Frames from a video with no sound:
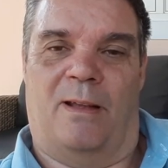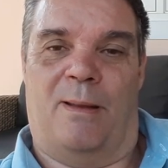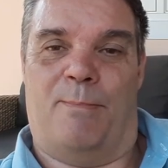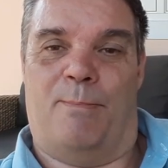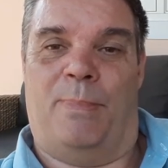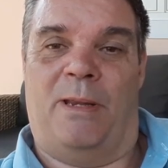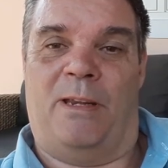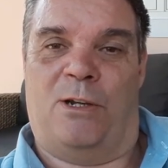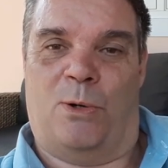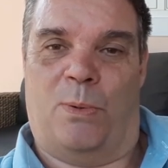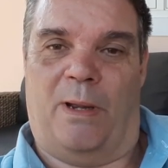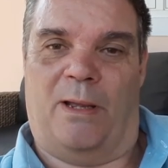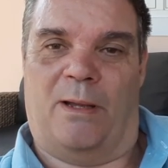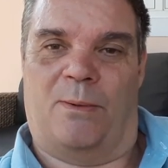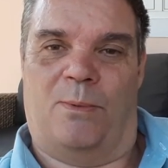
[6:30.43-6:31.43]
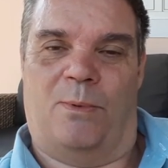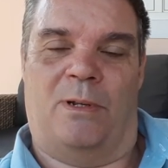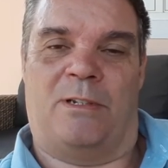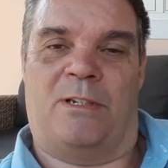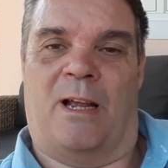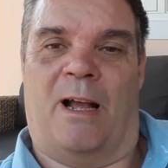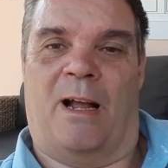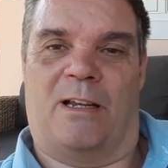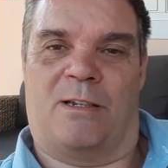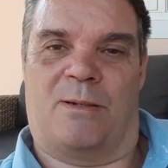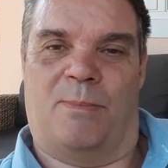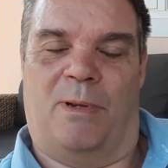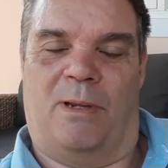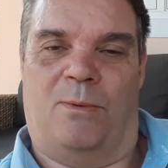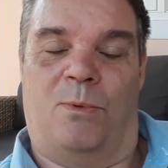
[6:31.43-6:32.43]
And Be Quick were
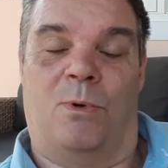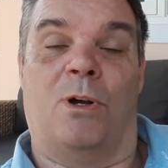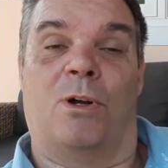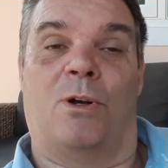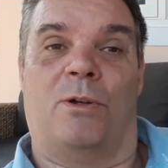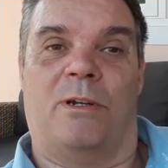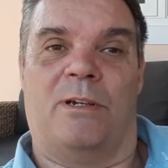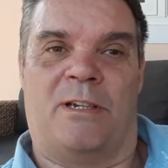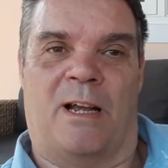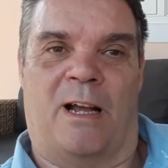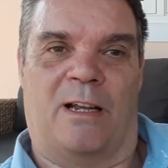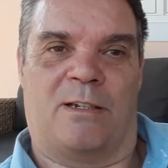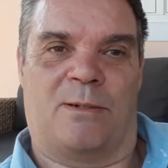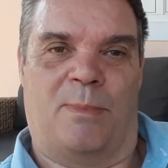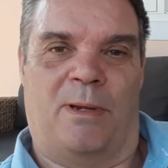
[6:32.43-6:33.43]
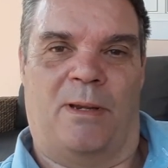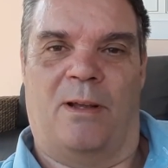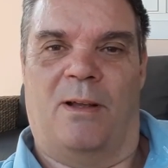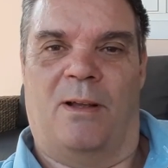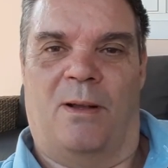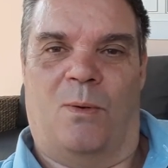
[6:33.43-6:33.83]
going to charge me